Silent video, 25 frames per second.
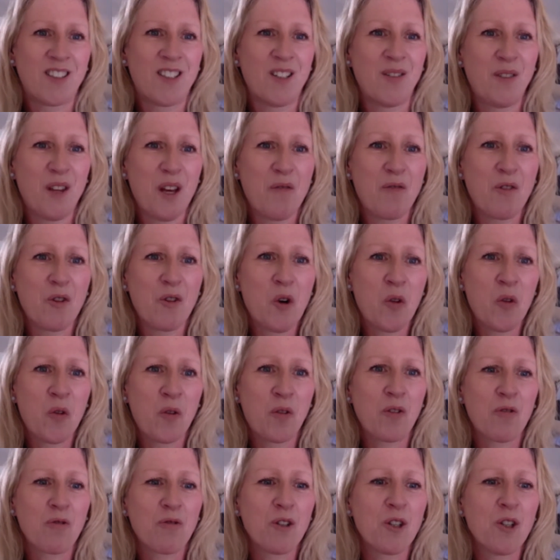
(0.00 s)
if they've gone
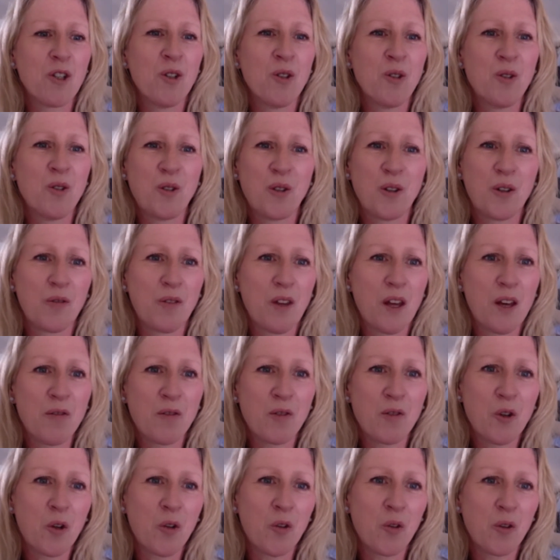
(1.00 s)

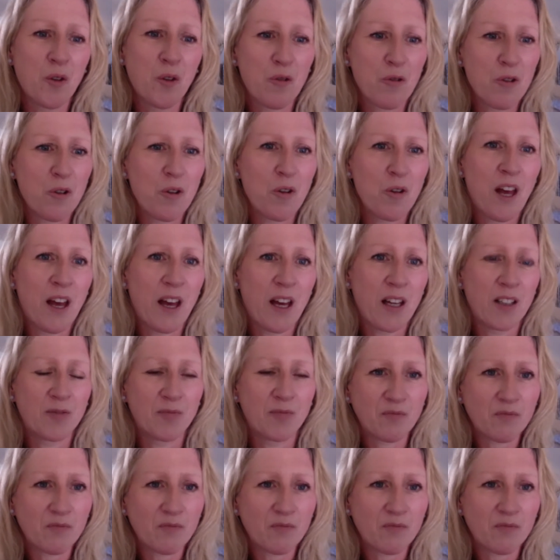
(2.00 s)
through that,